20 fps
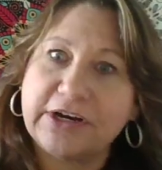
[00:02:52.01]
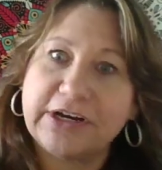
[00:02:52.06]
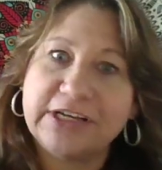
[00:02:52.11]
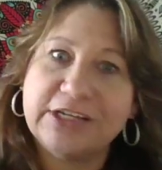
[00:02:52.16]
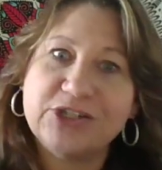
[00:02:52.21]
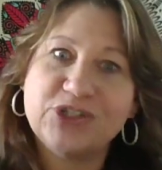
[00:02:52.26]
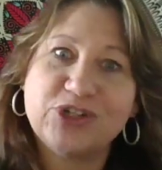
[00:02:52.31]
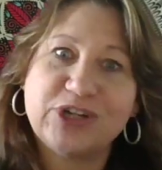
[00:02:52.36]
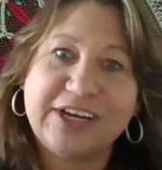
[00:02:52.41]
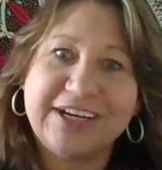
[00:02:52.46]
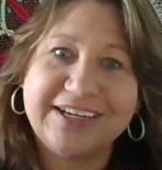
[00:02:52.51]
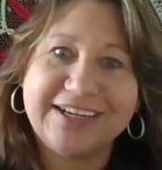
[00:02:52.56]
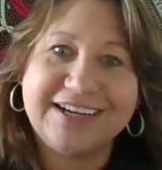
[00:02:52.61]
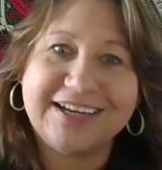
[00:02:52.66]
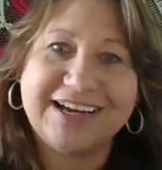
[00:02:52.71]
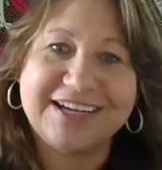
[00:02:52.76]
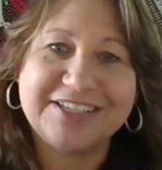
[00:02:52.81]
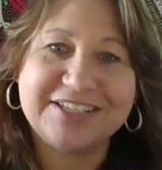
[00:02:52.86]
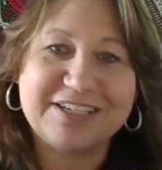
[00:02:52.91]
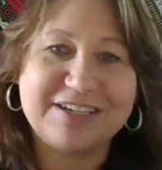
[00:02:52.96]
He's trying to
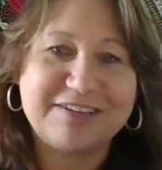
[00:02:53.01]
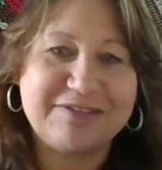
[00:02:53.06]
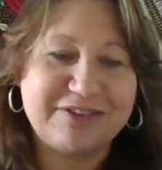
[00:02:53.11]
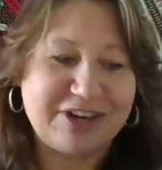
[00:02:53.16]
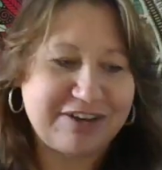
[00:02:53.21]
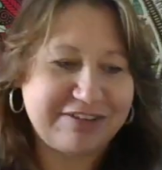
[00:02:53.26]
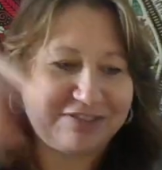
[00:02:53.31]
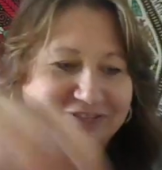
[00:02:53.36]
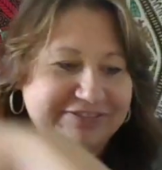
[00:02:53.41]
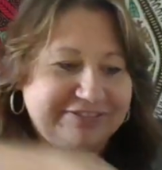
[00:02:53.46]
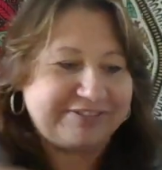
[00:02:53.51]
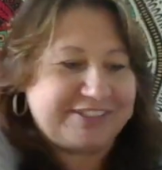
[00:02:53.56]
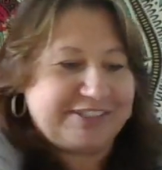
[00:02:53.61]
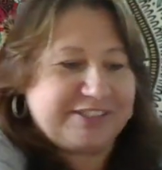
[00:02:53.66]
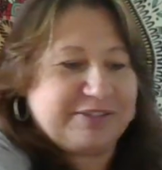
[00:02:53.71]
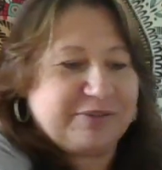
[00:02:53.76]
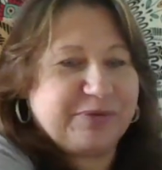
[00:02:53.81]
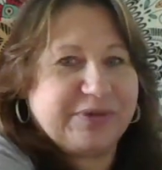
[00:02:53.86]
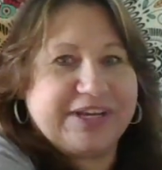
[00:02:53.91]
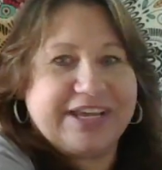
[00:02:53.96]
knock stuff off.
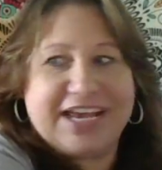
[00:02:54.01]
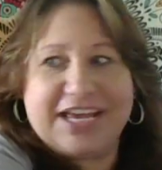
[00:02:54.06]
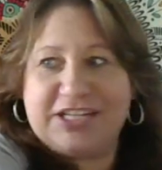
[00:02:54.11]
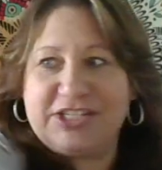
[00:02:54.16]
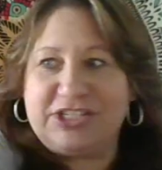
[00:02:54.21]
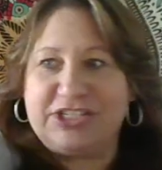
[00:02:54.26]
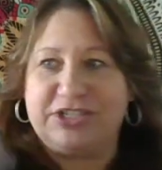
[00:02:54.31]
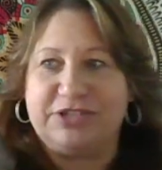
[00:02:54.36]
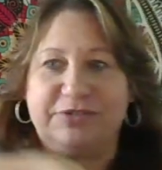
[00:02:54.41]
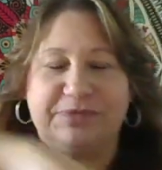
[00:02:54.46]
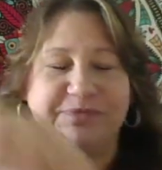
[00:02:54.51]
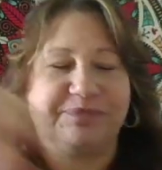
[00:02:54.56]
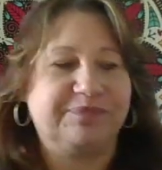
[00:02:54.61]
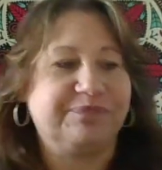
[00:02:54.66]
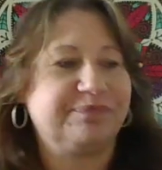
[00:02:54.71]
This is what let's do.